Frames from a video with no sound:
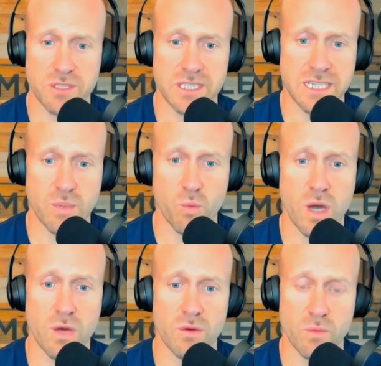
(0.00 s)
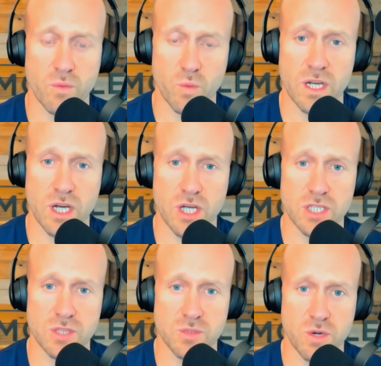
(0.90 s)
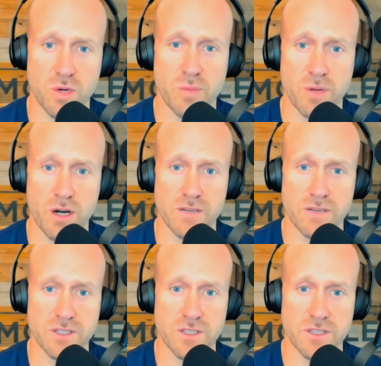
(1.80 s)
team what causes we're a part of